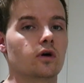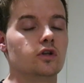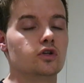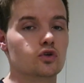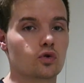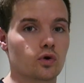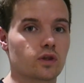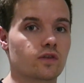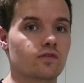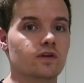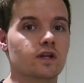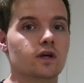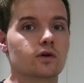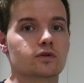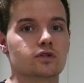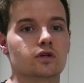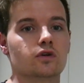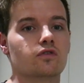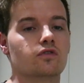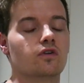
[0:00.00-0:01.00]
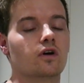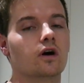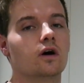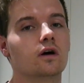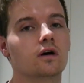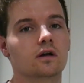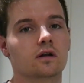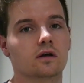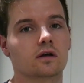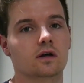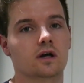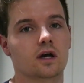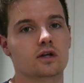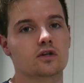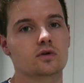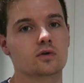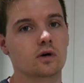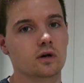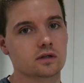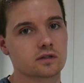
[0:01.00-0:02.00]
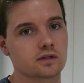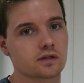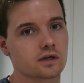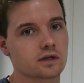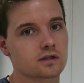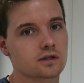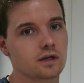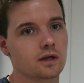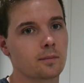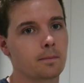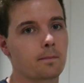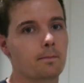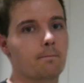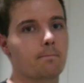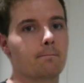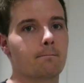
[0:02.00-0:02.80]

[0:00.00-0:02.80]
enjoyed the video so far, and I'll catch you guys in the next clip.